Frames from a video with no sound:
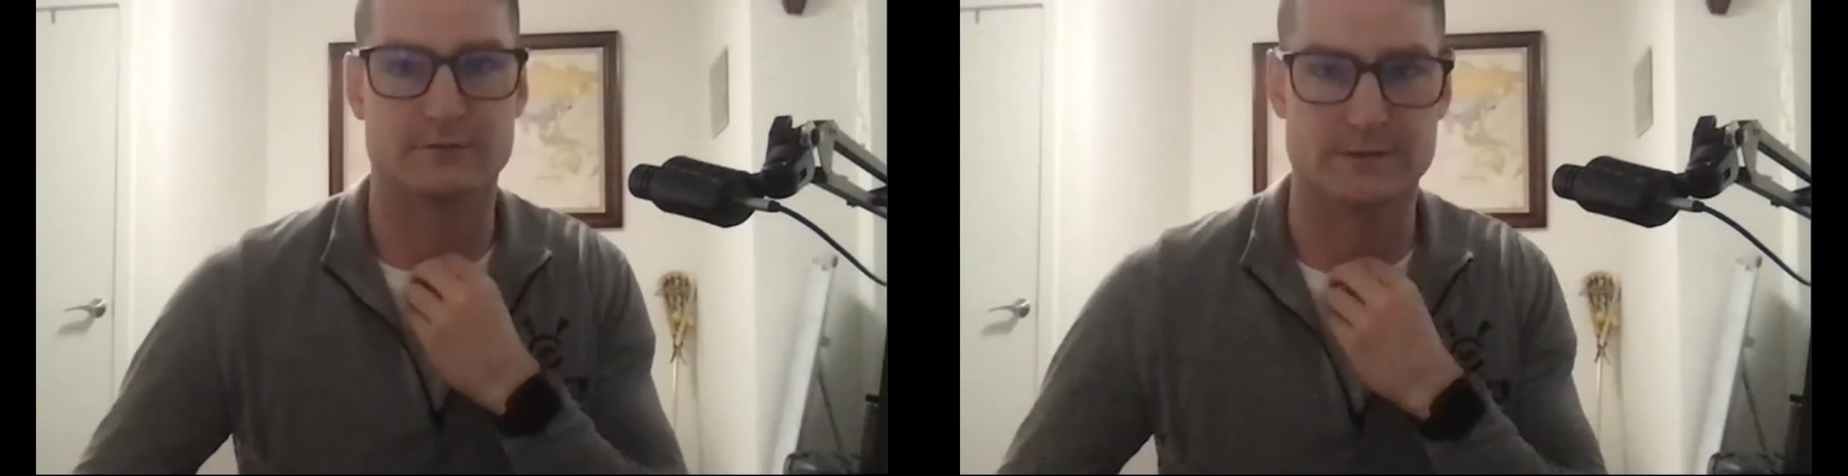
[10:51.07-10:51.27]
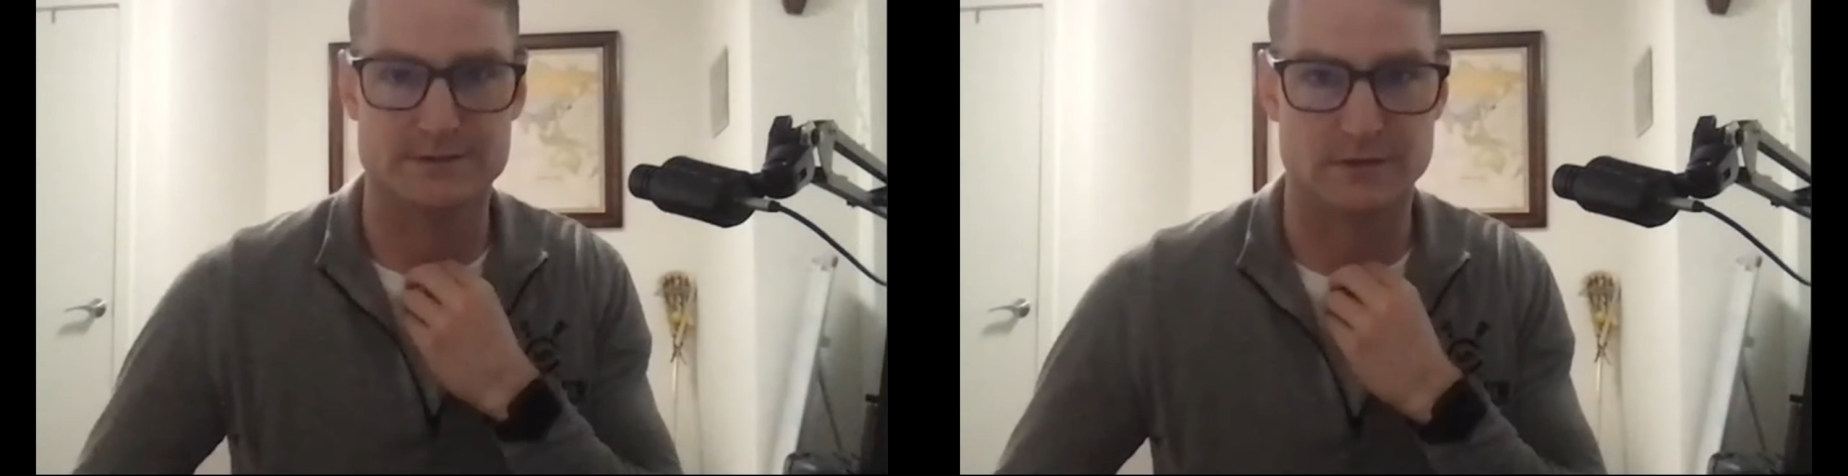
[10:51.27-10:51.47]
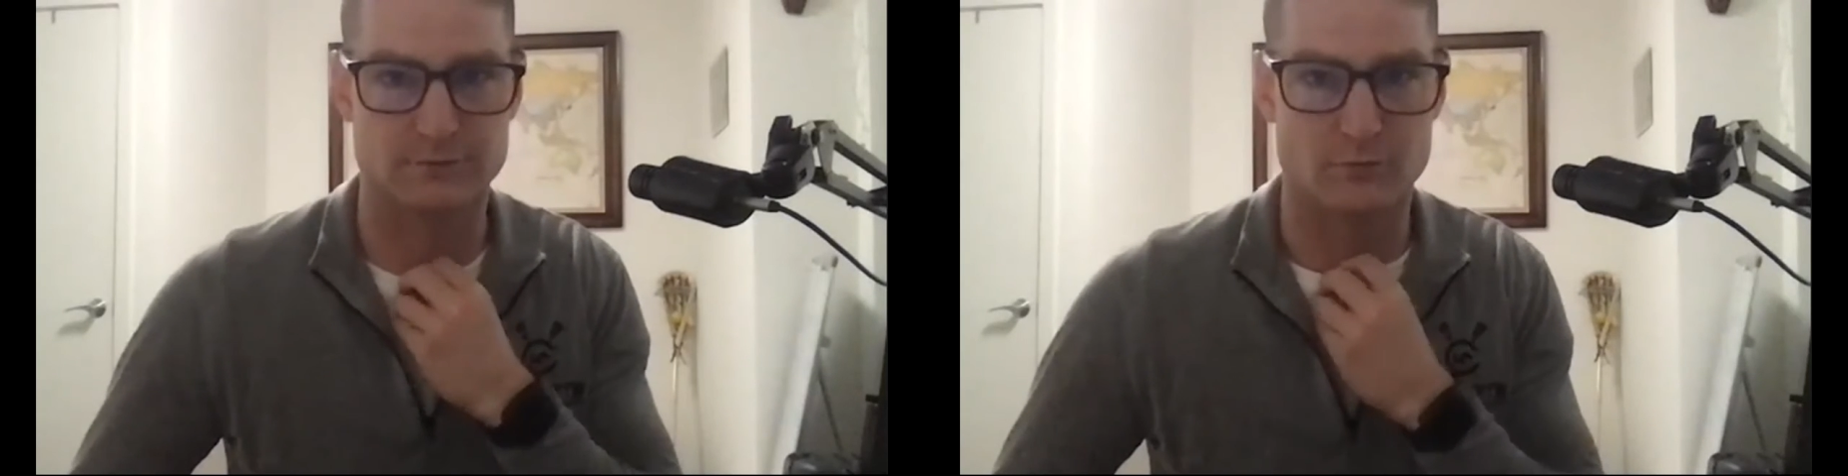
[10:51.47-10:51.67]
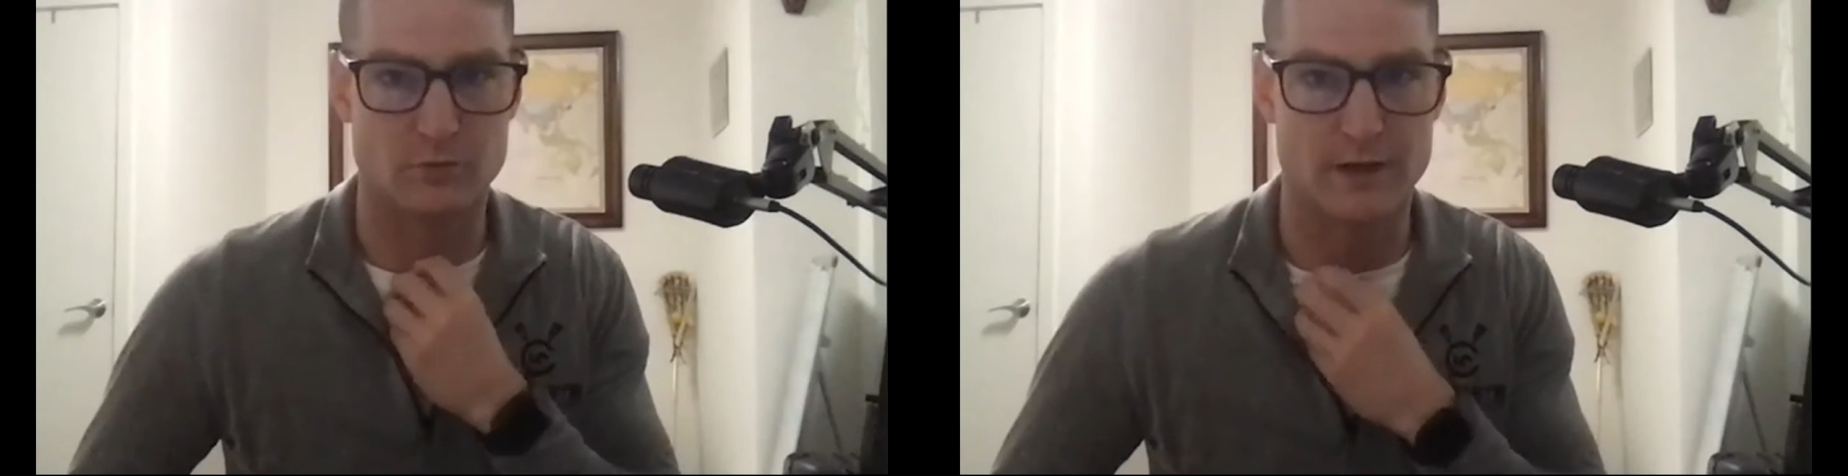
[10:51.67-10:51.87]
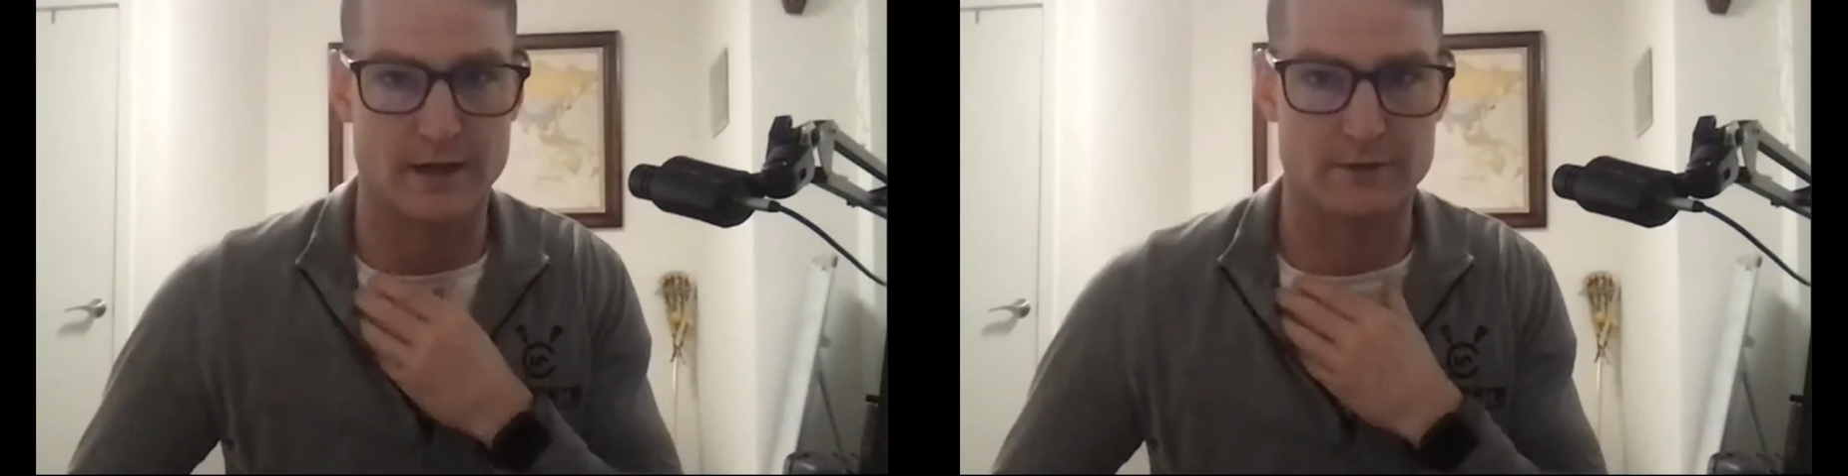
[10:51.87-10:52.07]
myself
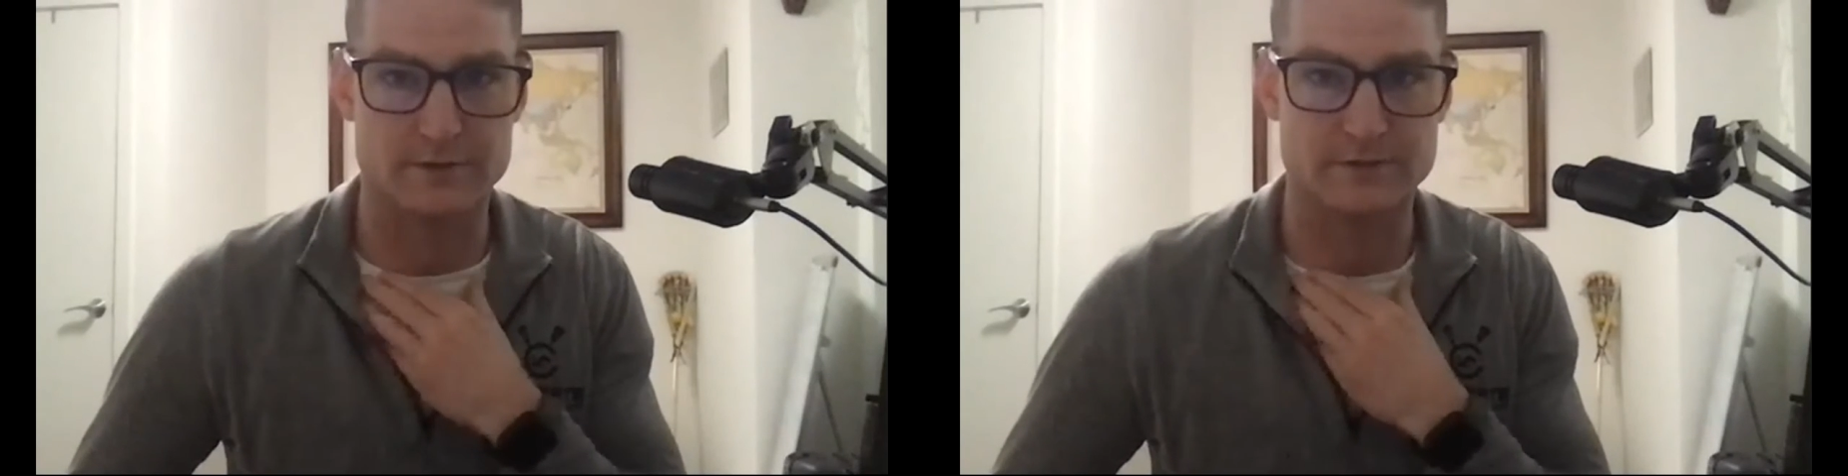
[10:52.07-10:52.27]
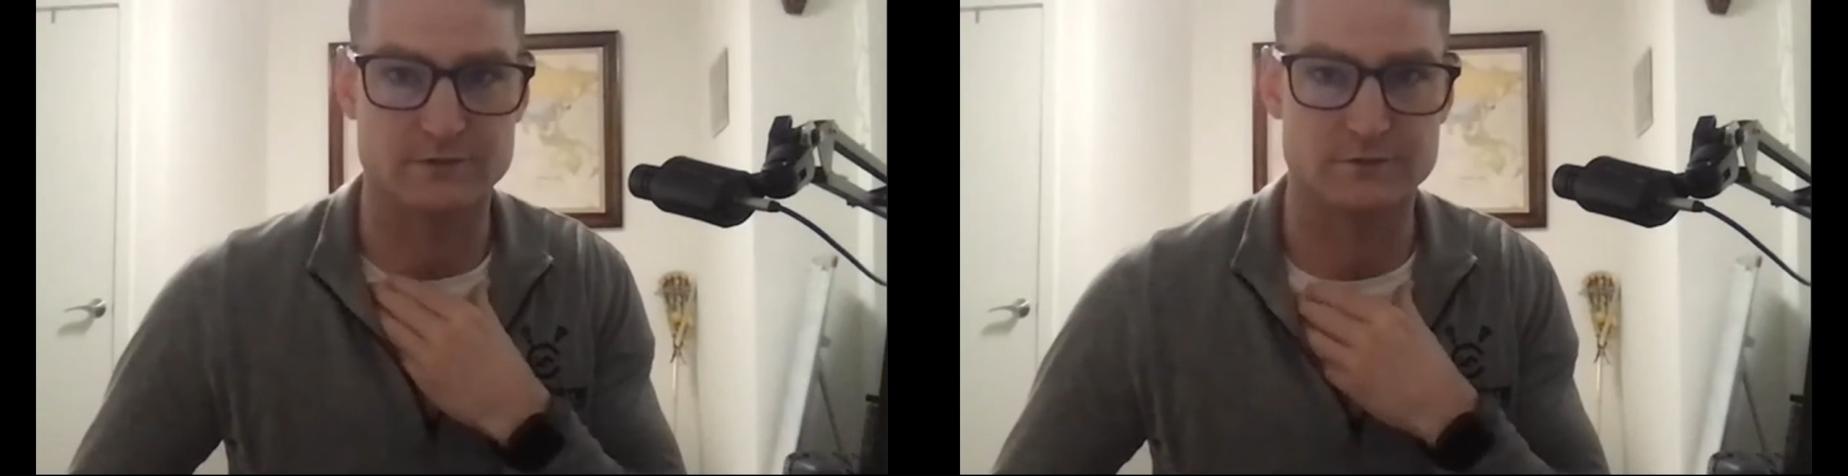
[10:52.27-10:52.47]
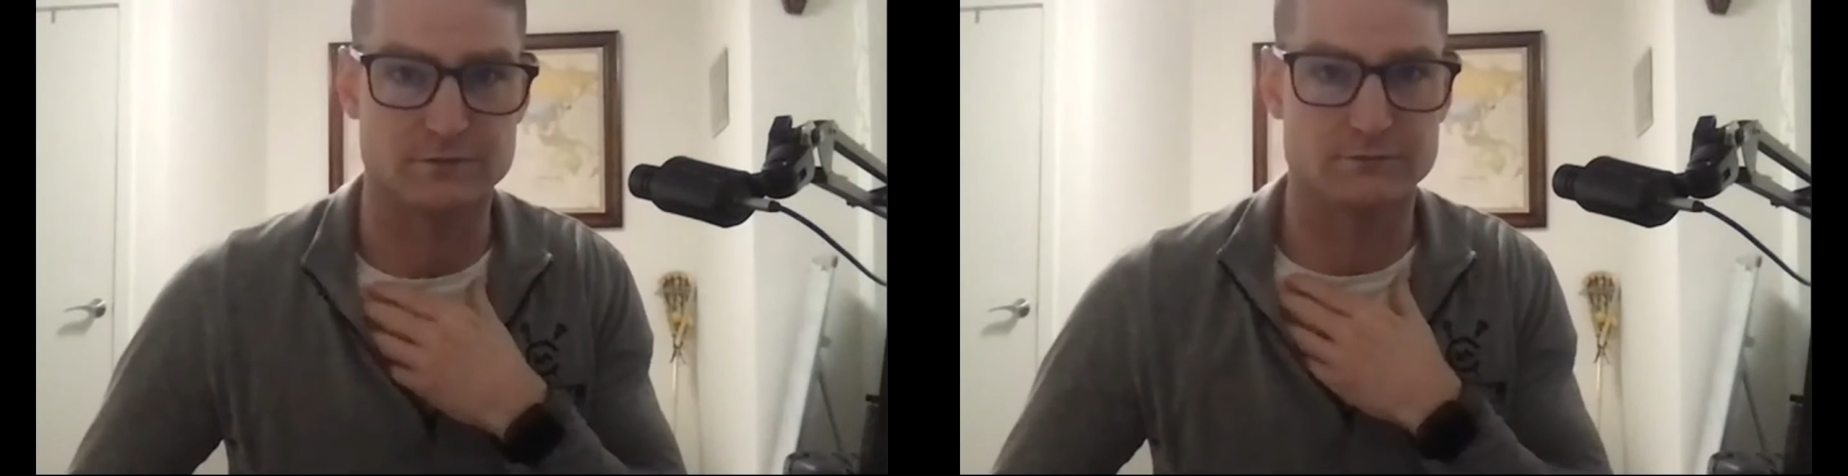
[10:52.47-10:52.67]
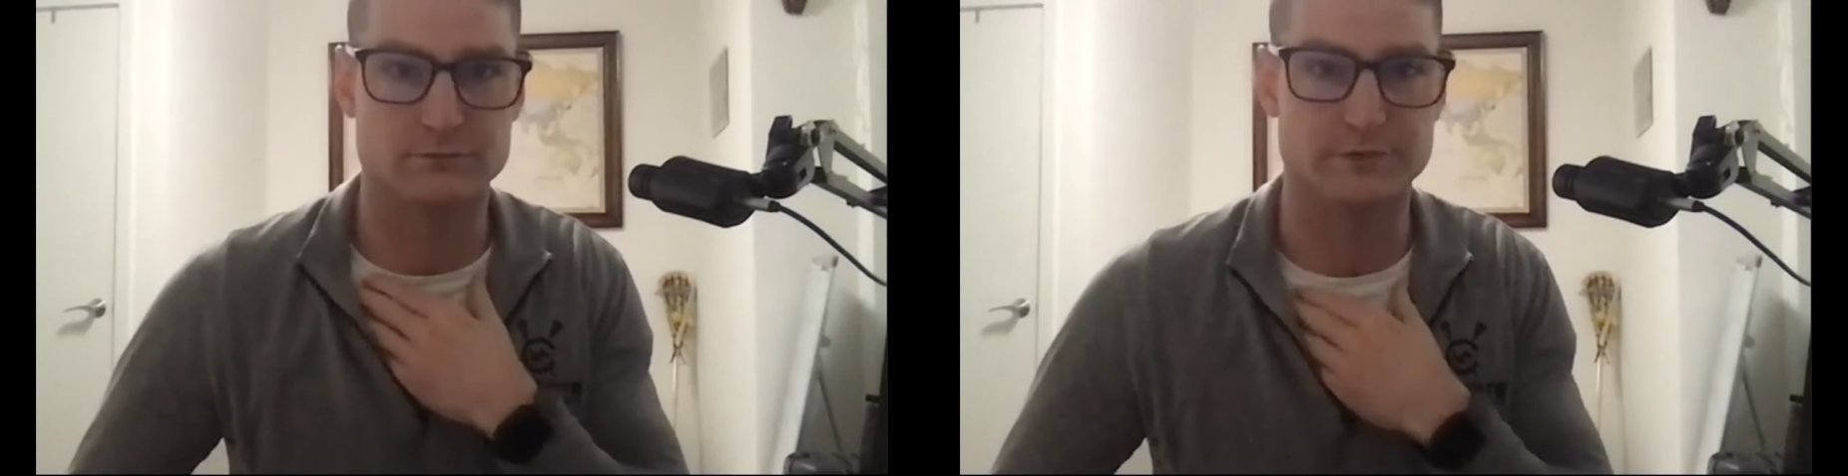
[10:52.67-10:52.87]
more air? This is